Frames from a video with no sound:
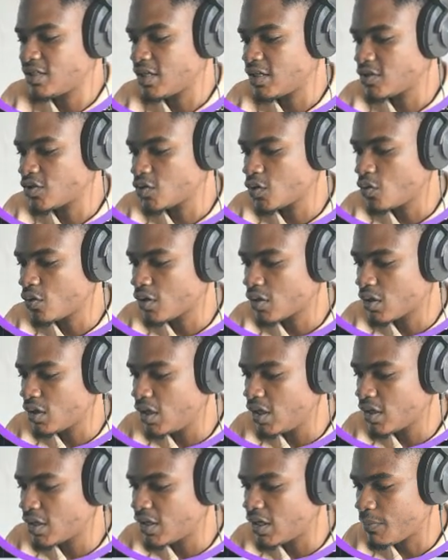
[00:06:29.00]
here. So
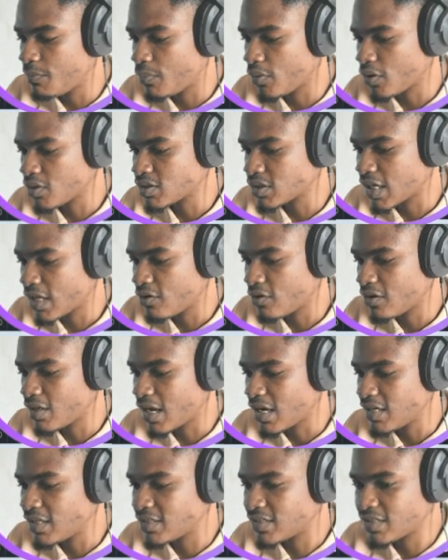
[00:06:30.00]
click the plus sign under
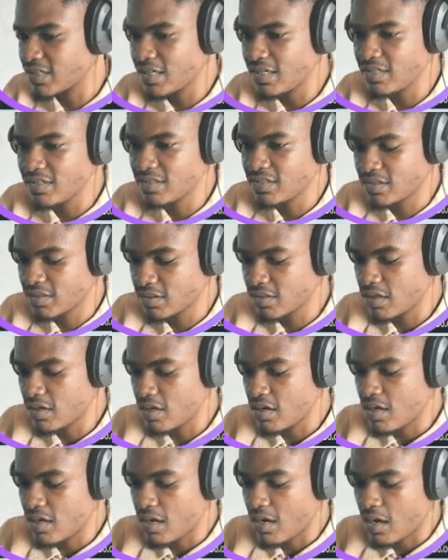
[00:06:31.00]
the scenes.
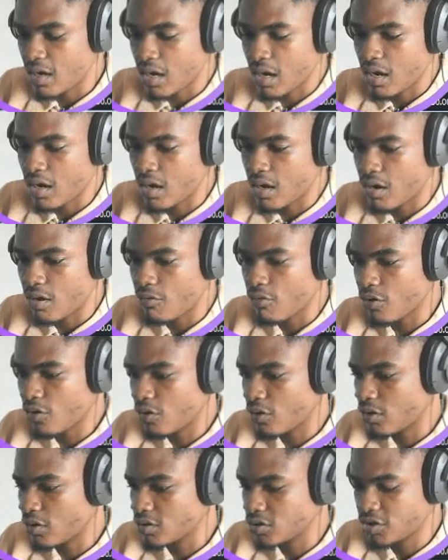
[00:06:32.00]

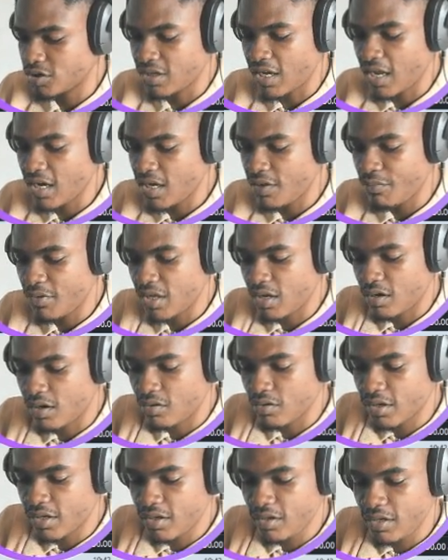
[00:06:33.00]
Should I name it?
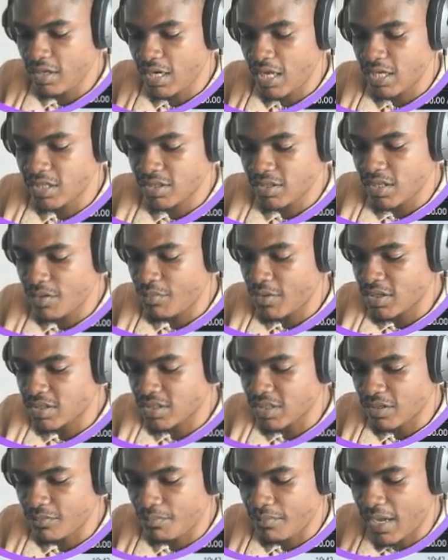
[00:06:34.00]
Okay, let's name it
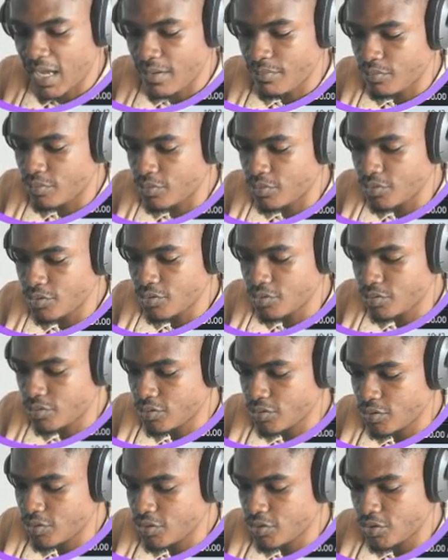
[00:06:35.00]
Bible
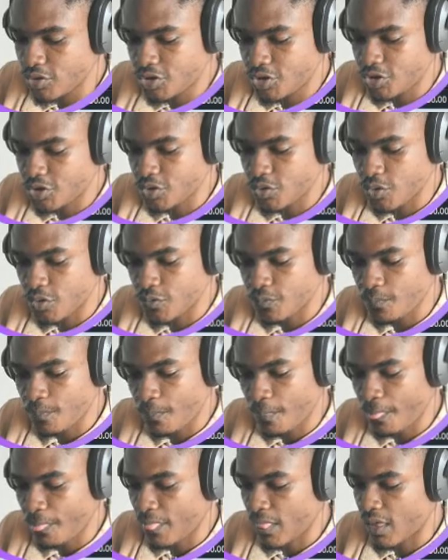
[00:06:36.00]
show.
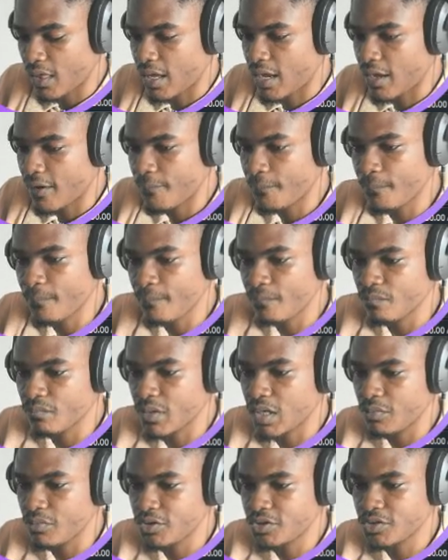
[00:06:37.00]
Yeah,
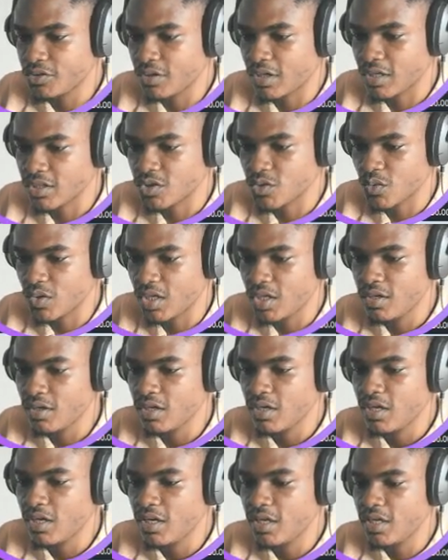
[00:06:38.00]
Bible show as well.
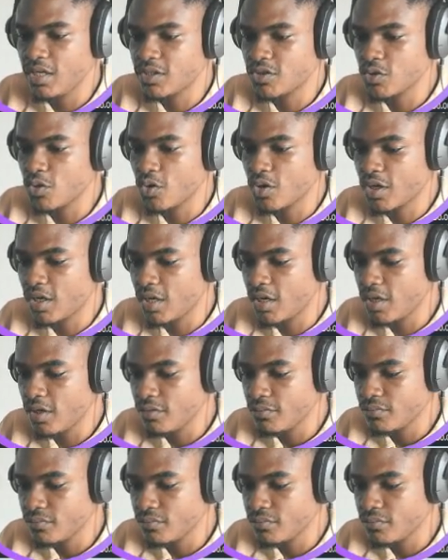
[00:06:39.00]
Hit OK,